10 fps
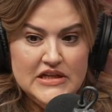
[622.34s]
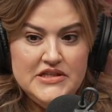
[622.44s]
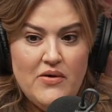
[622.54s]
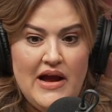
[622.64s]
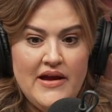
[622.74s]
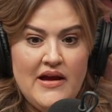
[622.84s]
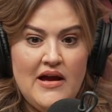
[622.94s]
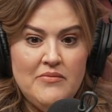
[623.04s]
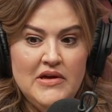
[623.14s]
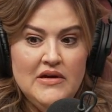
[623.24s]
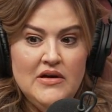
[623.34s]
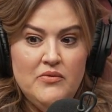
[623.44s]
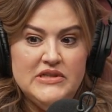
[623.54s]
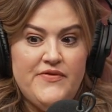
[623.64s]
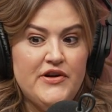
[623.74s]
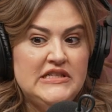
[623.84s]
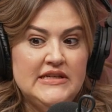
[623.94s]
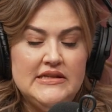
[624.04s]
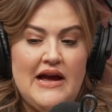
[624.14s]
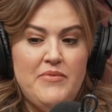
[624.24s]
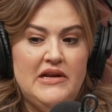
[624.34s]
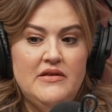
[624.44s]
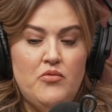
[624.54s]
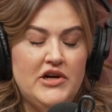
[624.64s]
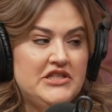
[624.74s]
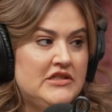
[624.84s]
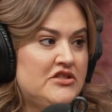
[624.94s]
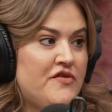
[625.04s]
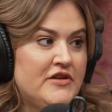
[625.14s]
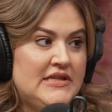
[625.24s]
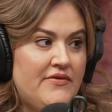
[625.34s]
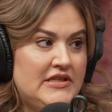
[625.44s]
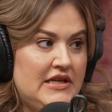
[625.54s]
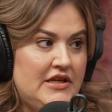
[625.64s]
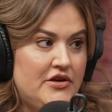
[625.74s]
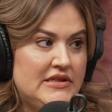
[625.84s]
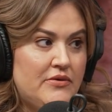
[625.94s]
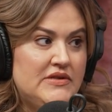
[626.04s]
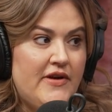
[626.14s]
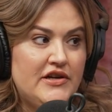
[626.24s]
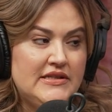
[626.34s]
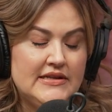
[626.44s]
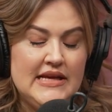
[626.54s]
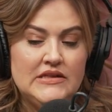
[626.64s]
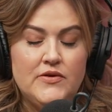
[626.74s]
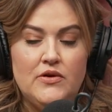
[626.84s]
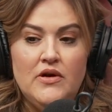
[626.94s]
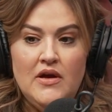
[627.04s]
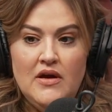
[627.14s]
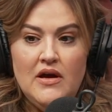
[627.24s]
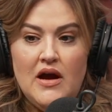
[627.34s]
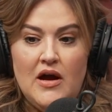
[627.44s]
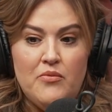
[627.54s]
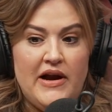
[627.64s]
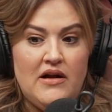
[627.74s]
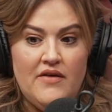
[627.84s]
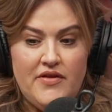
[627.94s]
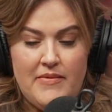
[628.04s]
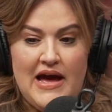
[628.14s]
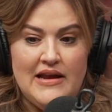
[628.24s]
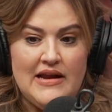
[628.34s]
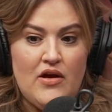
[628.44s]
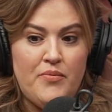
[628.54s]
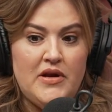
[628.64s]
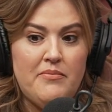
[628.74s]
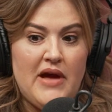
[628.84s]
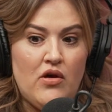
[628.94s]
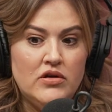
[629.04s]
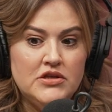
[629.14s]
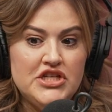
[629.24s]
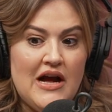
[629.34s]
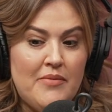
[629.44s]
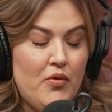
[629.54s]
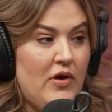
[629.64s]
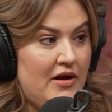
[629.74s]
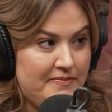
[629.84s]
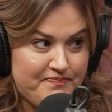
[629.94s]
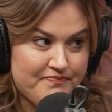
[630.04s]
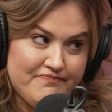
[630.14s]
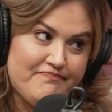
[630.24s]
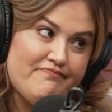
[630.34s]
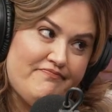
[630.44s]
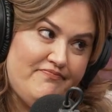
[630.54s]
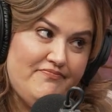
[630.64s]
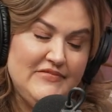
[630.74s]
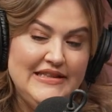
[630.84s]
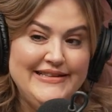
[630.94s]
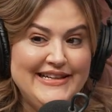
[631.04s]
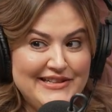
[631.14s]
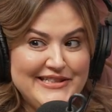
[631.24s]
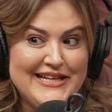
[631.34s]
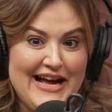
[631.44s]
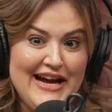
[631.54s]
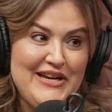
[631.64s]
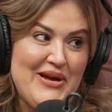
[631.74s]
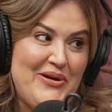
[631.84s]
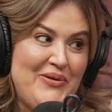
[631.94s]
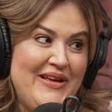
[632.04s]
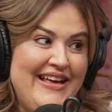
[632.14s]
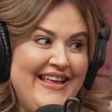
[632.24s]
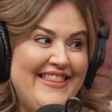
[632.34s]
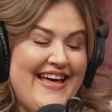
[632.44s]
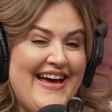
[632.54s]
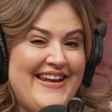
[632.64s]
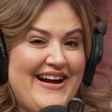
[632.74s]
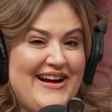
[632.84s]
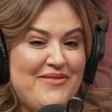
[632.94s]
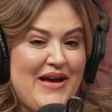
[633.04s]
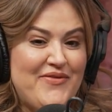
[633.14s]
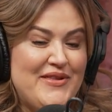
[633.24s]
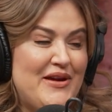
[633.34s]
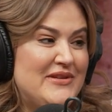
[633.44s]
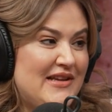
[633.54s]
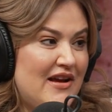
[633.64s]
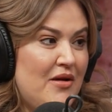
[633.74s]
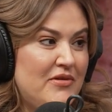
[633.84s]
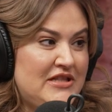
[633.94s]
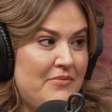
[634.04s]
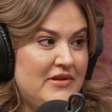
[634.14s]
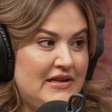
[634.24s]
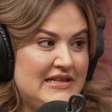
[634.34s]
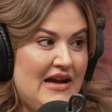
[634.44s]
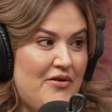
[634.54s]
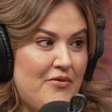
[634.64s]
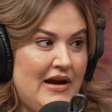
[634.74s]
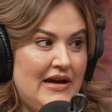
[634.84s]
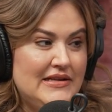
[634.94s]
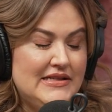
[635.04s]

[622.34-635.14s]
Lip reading: So I was I've been in the mortgage industry for 17 years. I was very successful right off the bat, and I opened up my own shop. Well, little did I know that everything was going to come tumbling down, right?